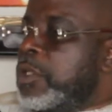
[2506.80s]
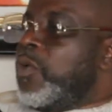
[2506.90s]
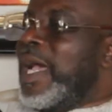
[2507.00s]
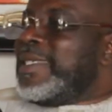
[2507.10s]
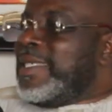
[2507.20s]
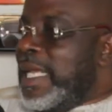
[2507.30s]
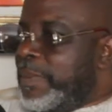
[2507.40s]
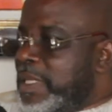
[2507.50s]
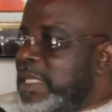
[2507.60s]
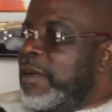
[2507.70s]
to
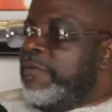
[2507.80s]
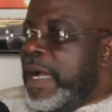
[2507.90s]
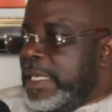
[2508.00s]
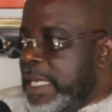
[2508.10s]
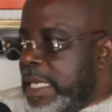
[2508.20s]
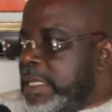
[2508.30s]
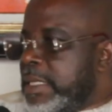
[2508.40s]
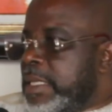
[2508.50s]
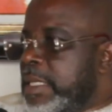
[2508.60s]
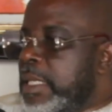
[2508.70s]
accept the fact
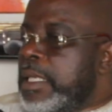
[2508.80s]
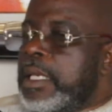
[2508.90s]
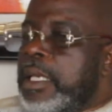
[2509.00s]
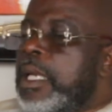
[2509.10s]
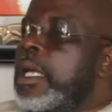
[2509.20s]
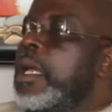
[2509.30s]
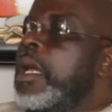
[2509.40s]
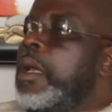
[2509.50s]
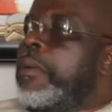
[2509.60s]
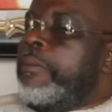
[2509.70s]
that
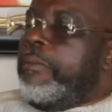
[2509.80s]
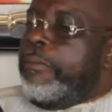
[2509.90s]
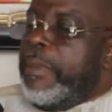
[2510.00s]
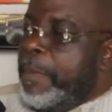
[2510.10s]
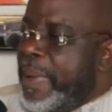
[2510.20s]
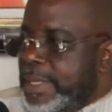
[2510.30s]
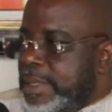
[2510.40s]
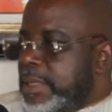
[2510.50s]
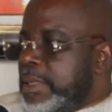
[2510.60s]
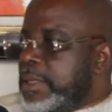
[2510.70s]

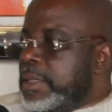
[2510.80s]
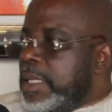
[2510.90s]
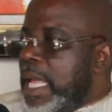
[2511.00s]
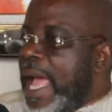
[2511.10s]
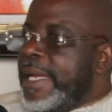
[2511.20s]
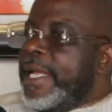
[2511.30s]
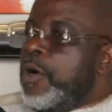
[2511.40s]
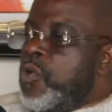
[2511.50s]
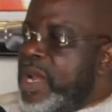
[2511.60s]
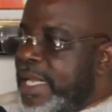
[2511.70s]
members are the
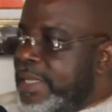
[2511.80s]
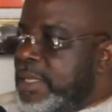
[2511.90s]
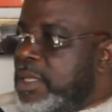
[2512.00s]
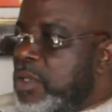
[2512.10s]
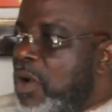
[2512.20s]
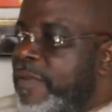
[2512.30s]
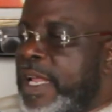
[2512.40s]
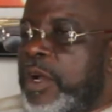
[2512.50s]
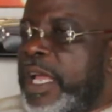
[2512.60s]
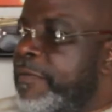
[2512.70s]
owners of
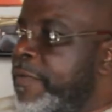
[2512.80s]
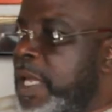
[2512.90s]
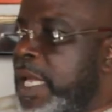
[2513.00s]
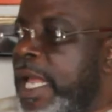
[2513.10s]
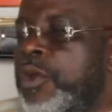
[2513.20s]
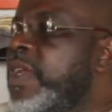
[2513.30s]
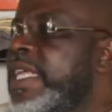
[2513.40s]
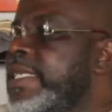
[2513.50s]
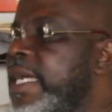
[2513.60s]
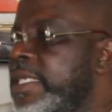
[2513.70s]
the FA and not
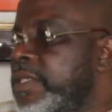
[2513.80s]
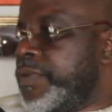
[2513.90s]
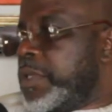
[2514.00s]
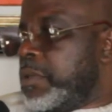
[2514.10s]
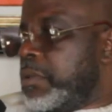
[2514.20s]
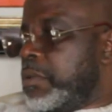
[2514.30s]
the executives.